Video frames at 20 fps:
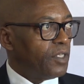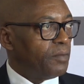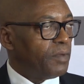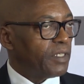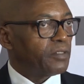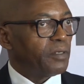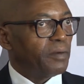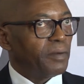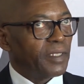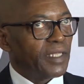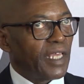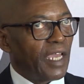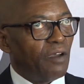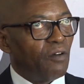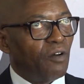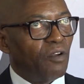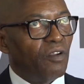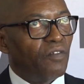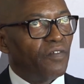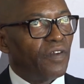you must remember
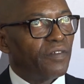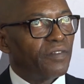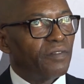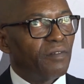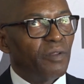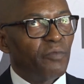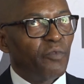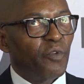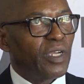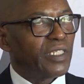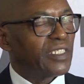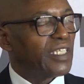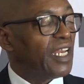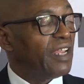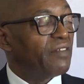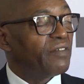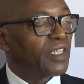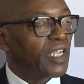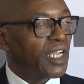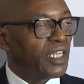that all of
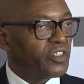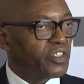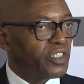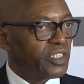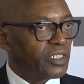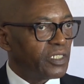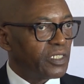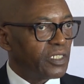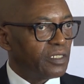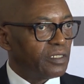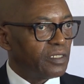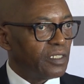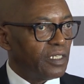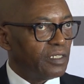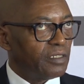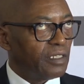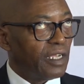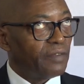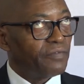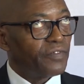11 countries
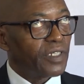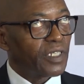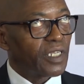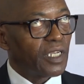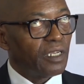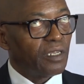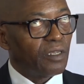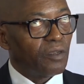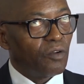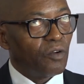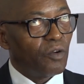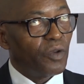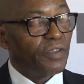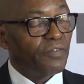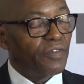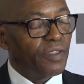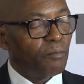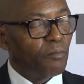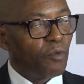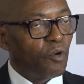in Africa,
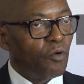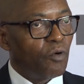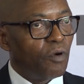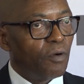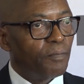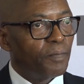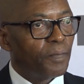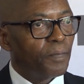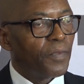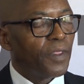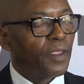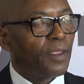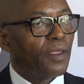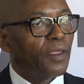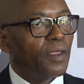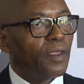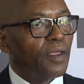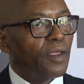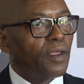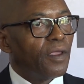or even more.
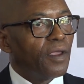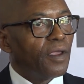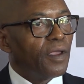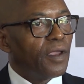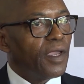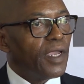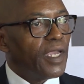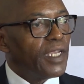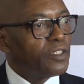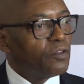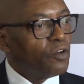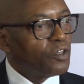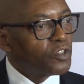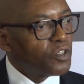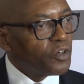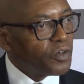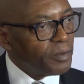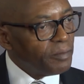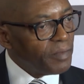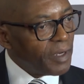And
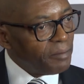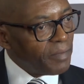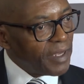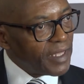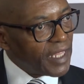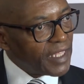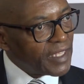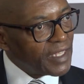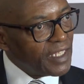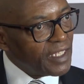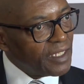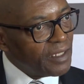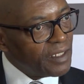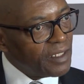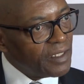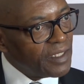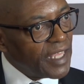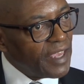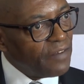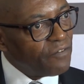also remember that
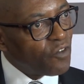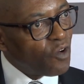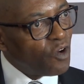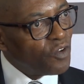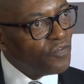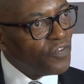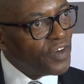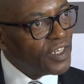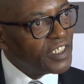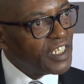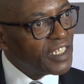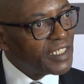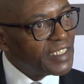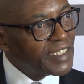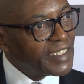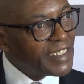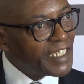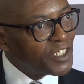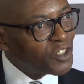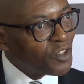they've
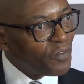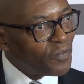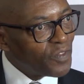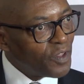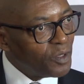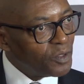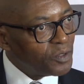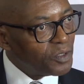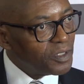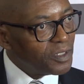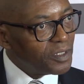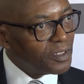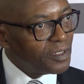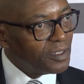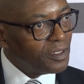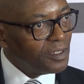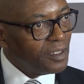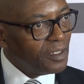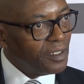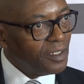converted 6 of those